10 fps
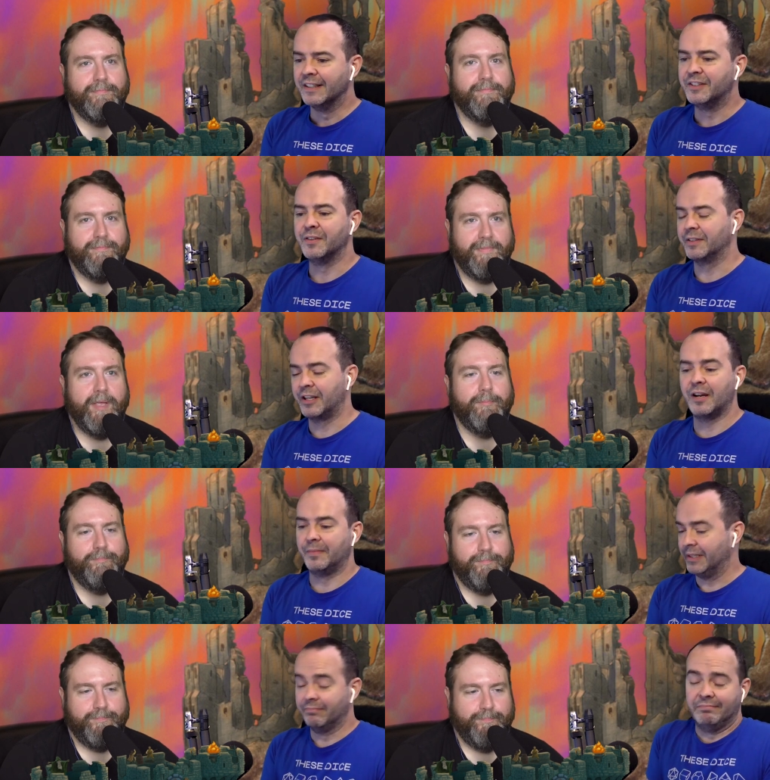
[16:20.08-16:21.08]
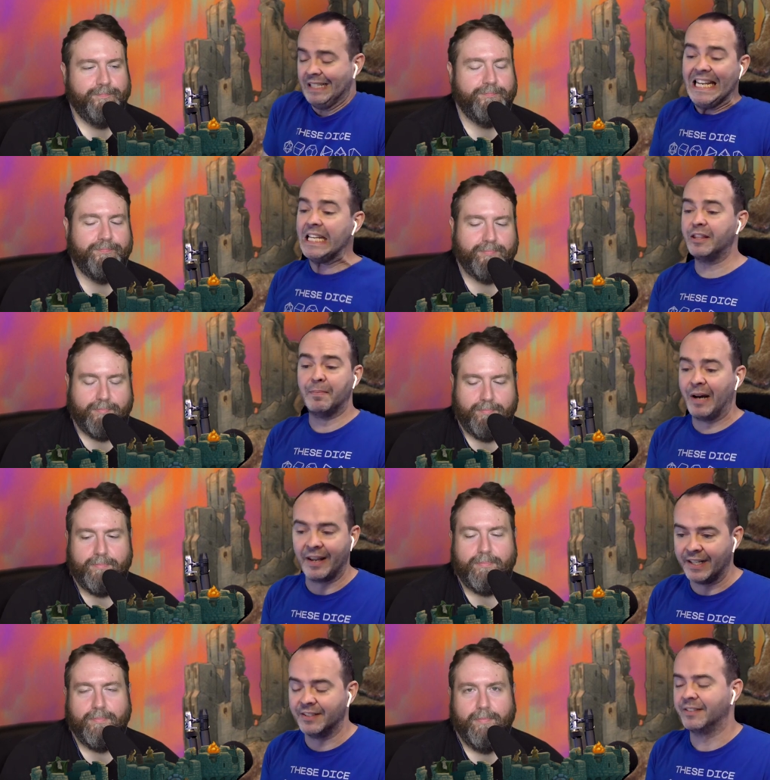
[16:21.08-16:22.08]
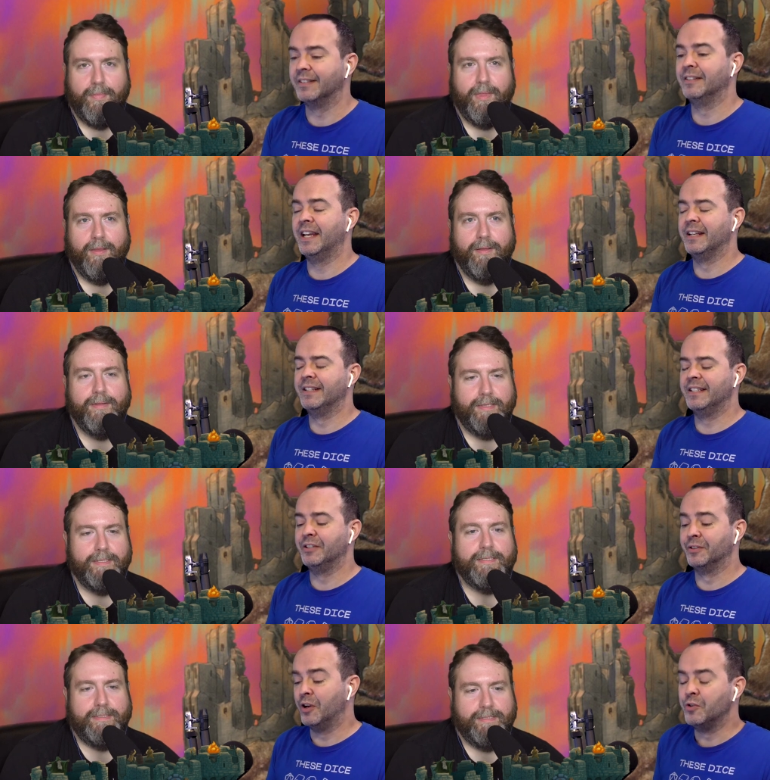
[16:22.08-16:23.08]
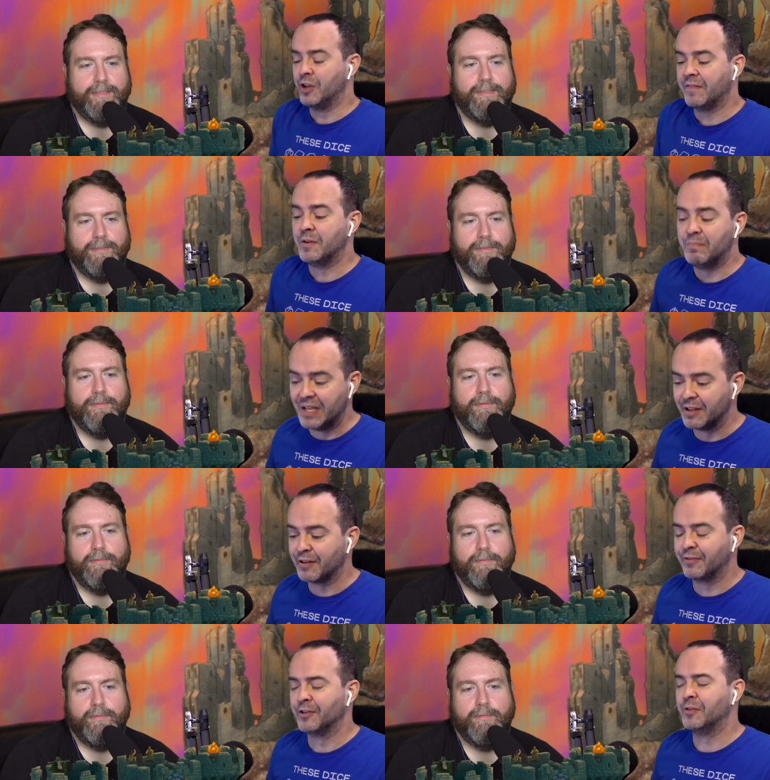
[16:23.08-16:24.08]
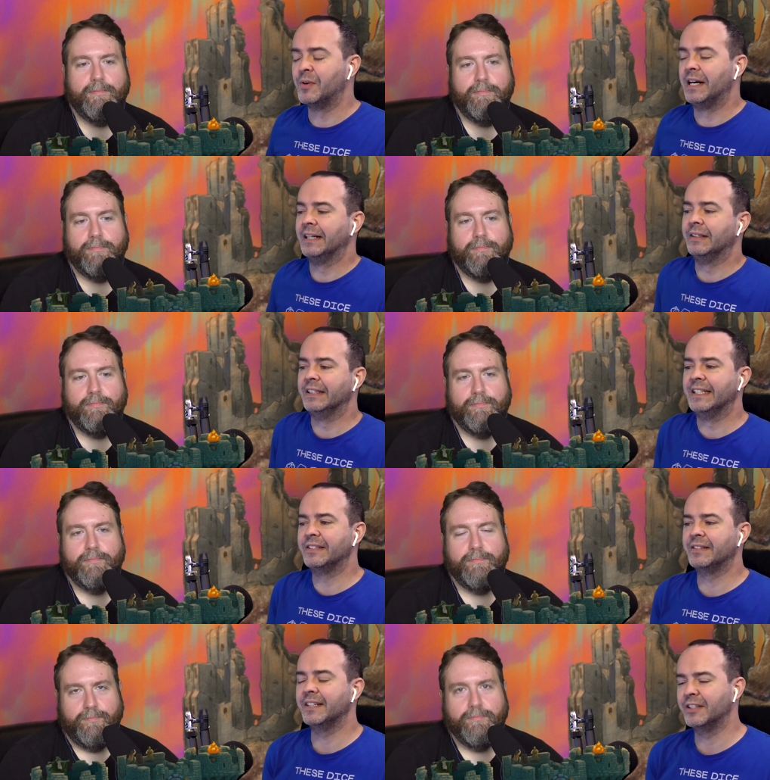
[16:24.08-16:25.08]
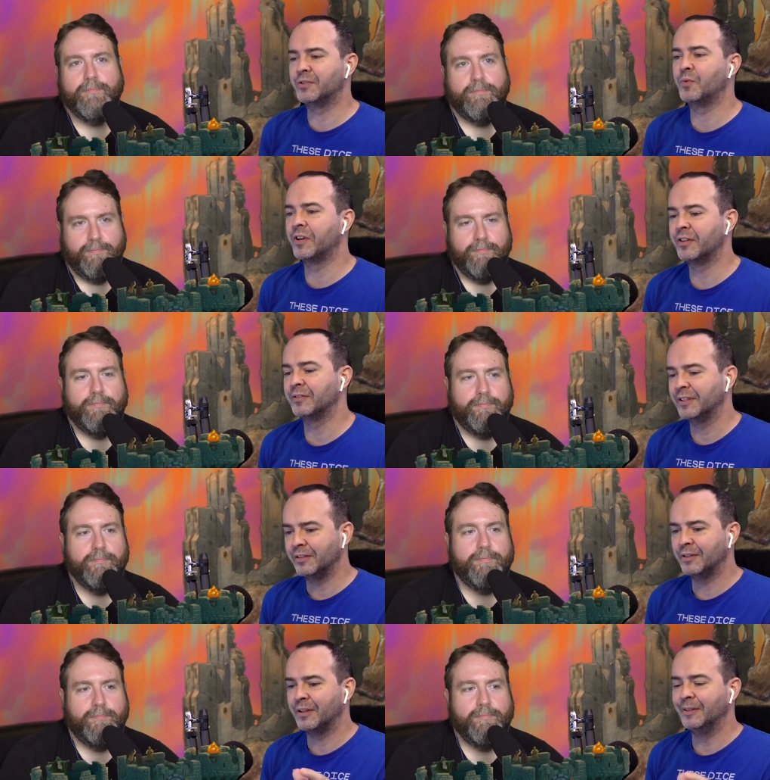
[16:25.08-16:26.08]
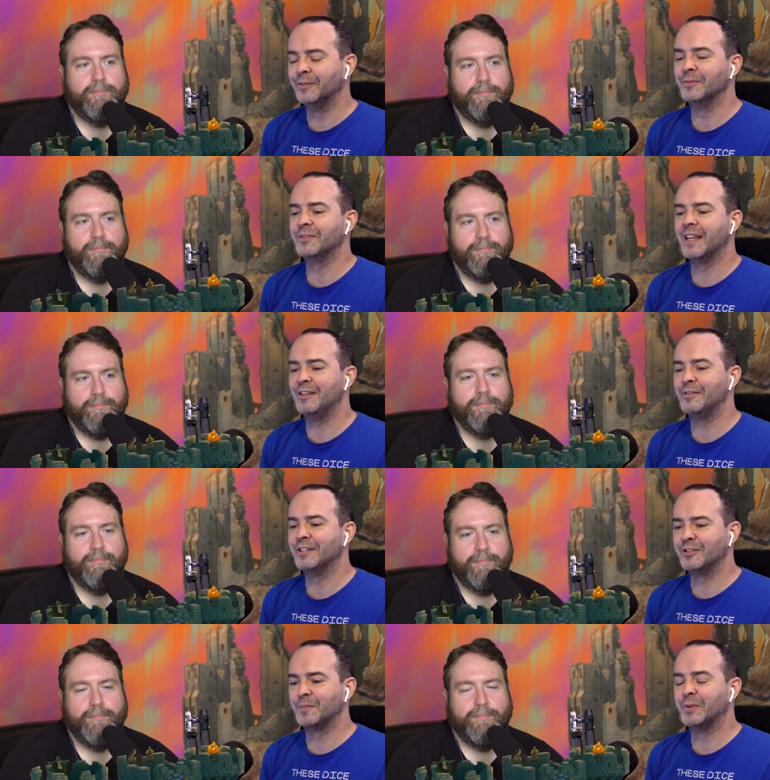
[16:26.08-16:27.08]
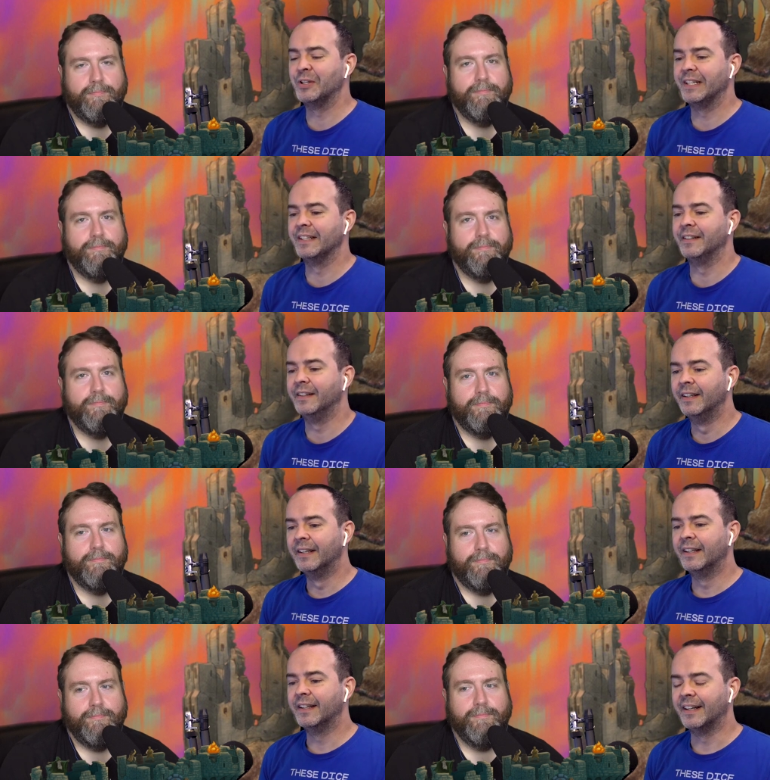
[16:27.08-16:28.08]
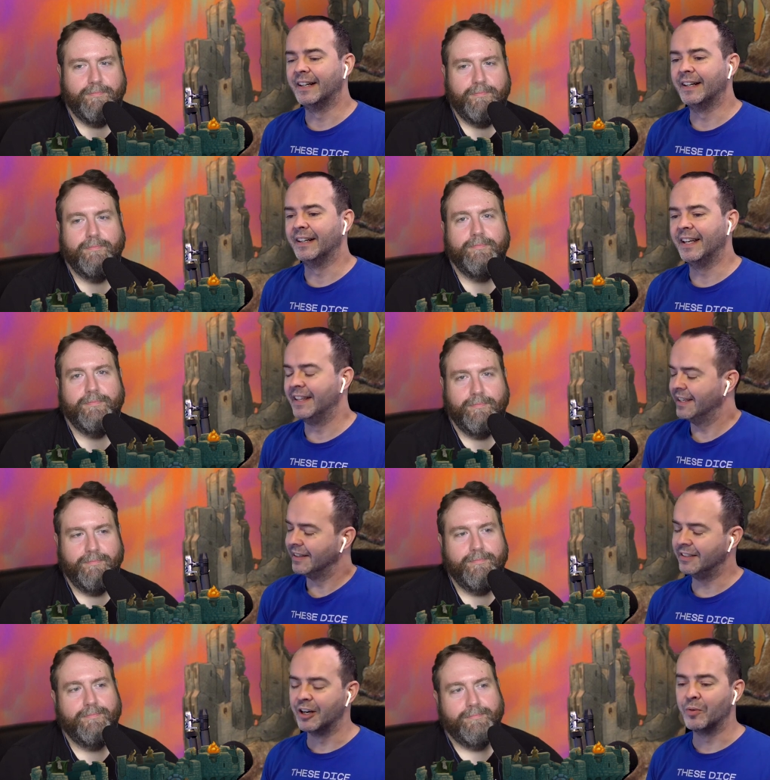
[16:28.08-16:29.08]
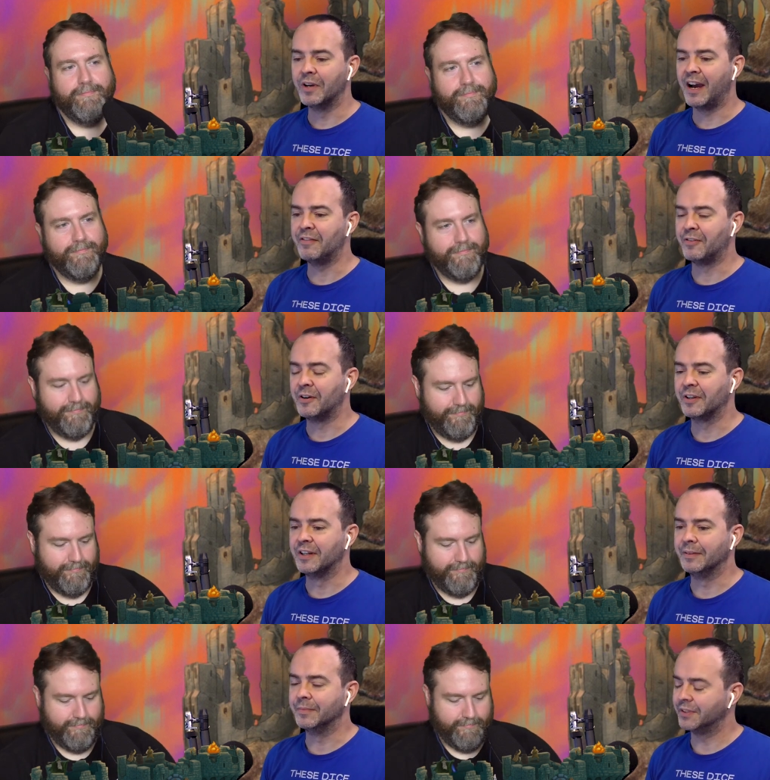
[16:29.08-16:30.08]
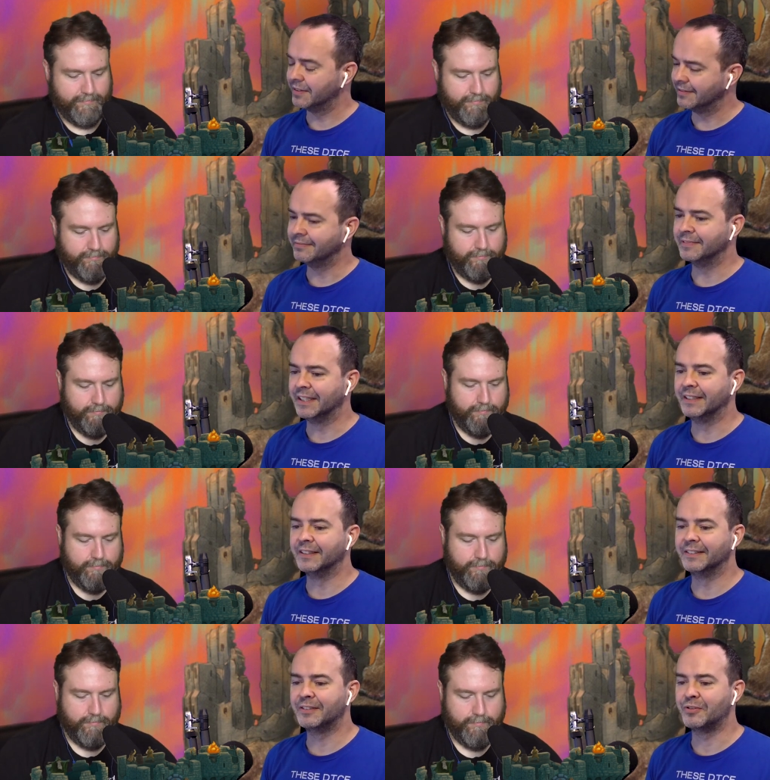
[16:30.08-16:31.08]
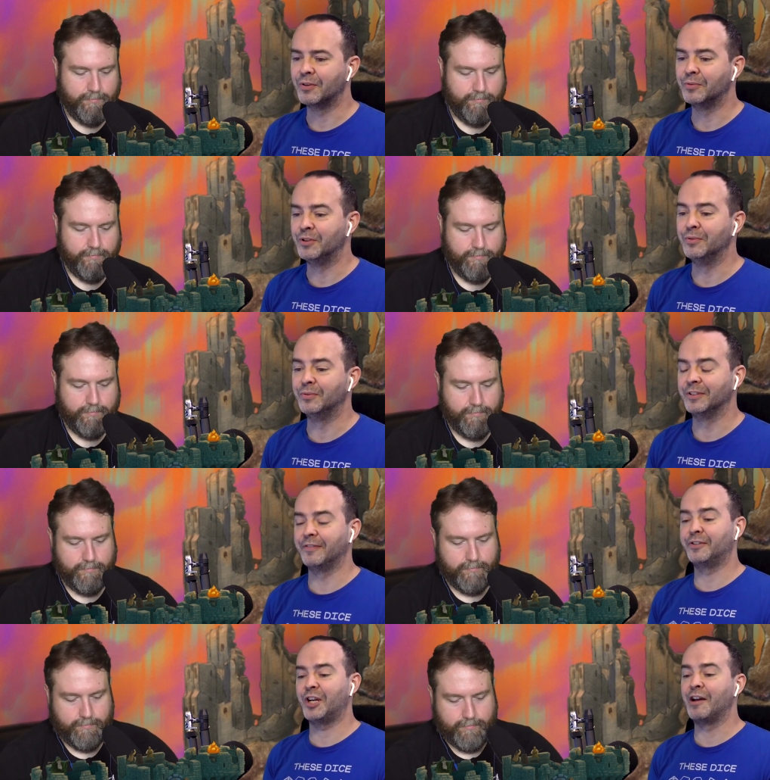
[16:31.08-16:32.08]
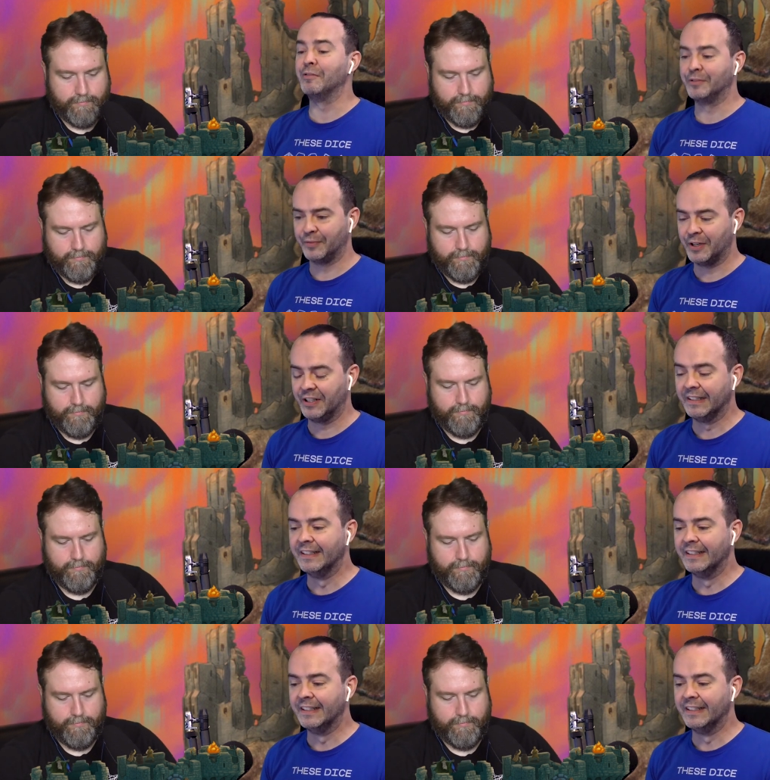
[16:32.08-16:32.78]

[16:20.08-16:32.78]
Speaker 1: to yep. come and eat the bodies, and and you know you have to be there for a while. It's it's one of those little clues that you can just put in, mm-hmm, uh, and then mm-hmm. you know when nightfall comes, uh, so do do the shadows fall.